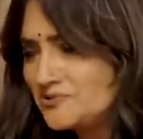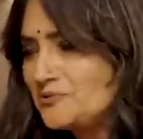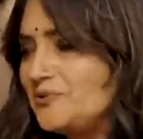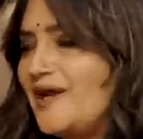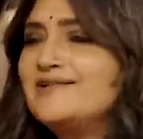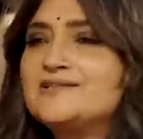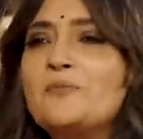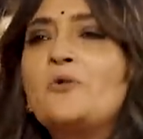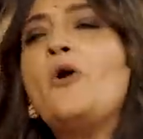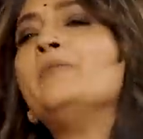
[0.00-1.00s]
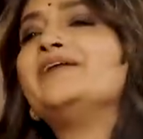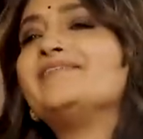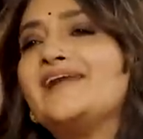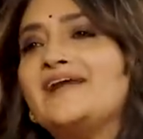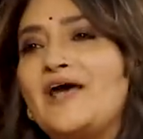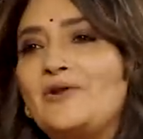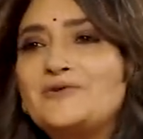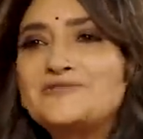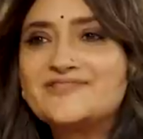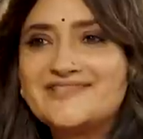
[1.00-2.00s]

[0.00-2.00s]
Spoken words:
you write some comedy vala dialogues for